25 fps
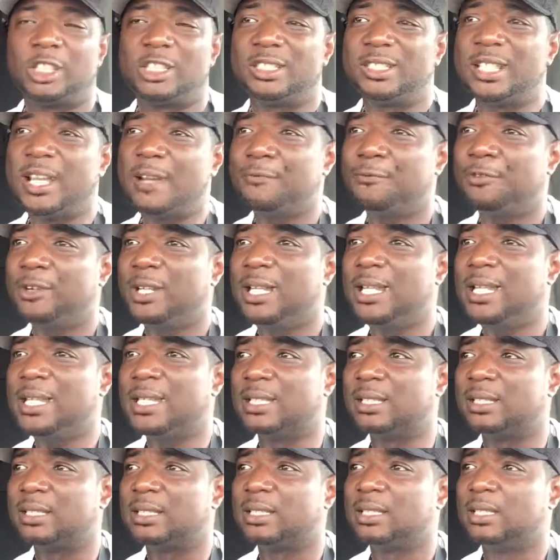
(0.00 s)
Check for
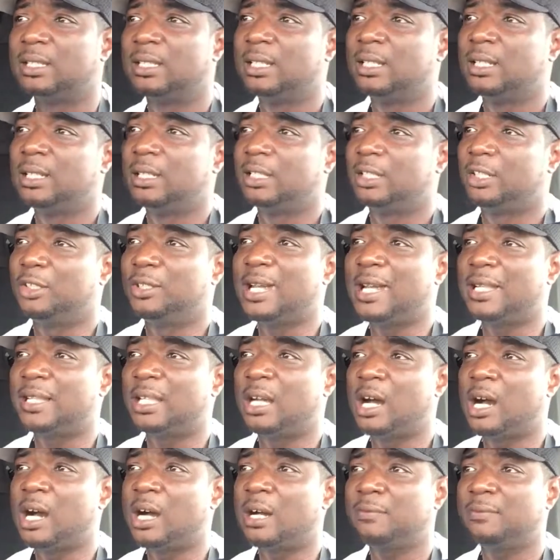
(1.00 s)
leaks. You got
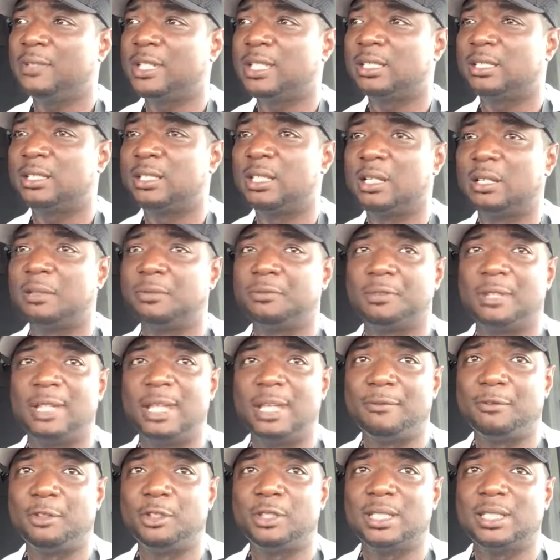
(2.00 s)
the obvious stuff.
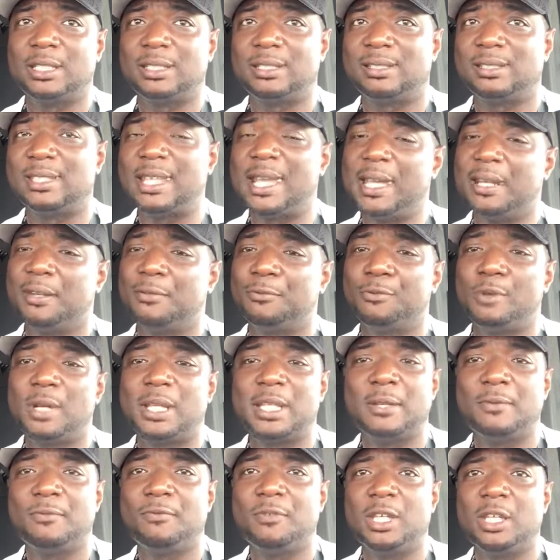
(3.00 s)
If you just stand in
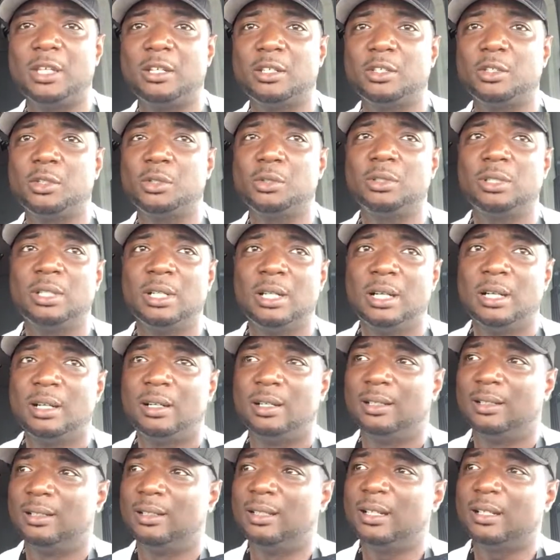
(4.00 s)
front of your vehicle,
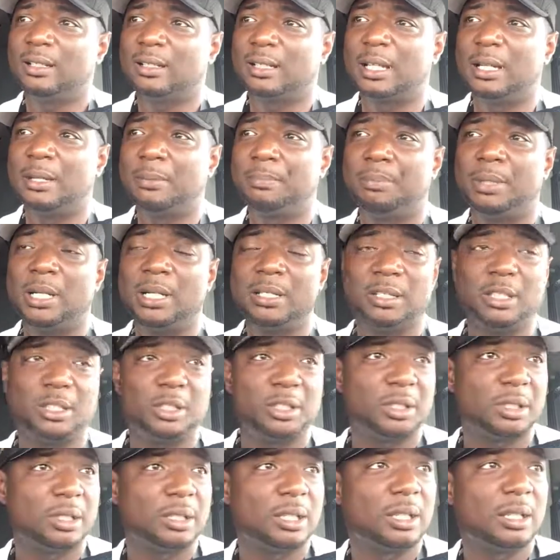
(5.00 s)
look on
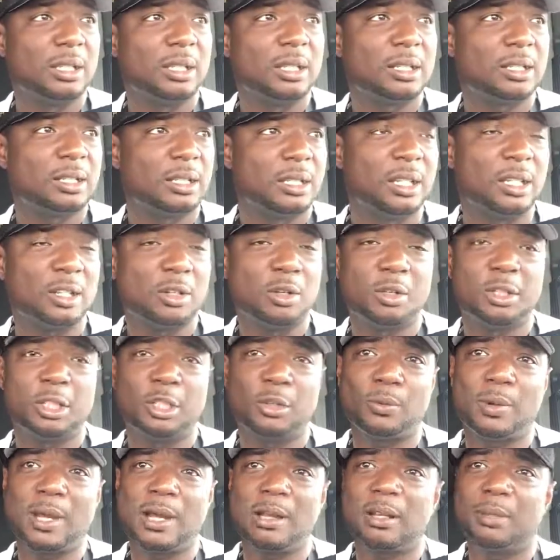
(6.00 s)
the
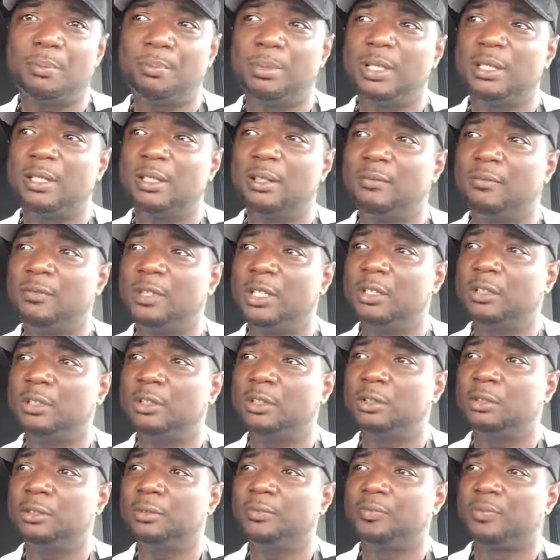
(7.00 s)
ground up under the
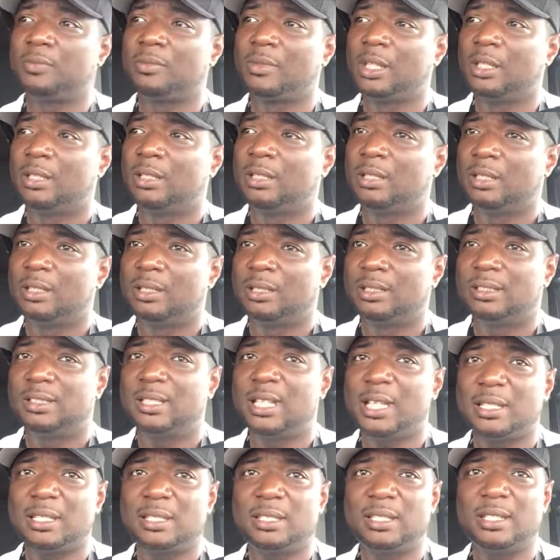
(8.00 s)
vehicle,
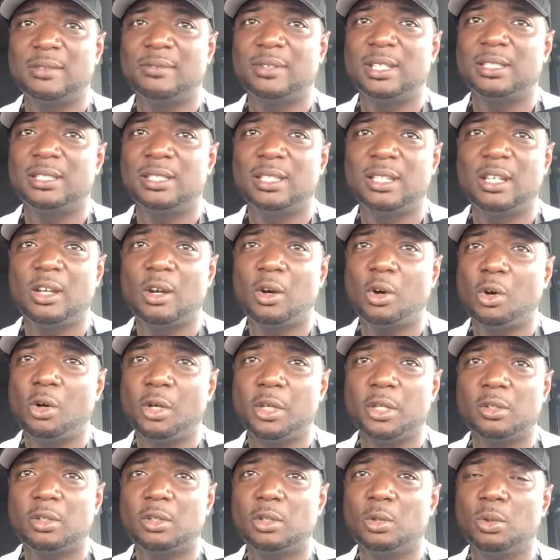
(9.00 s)
check to see if there's any
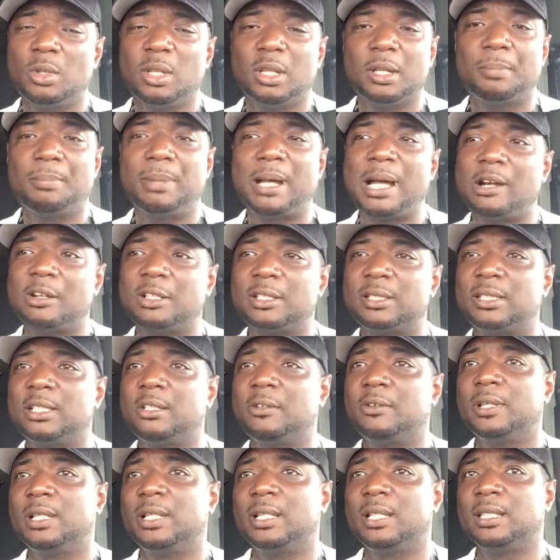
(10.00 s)
oil, coolant, or power
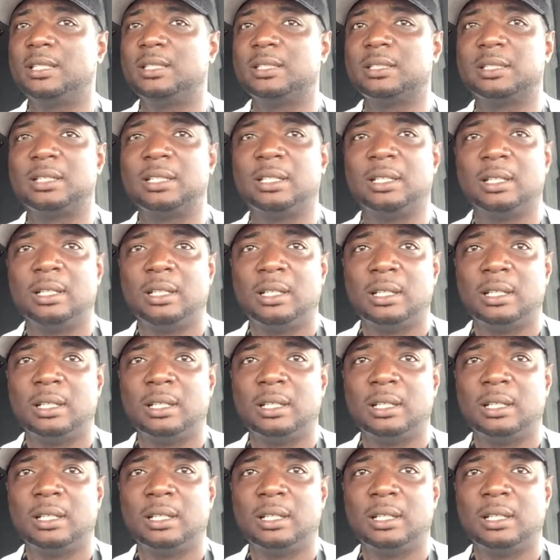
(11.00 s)
steering leaks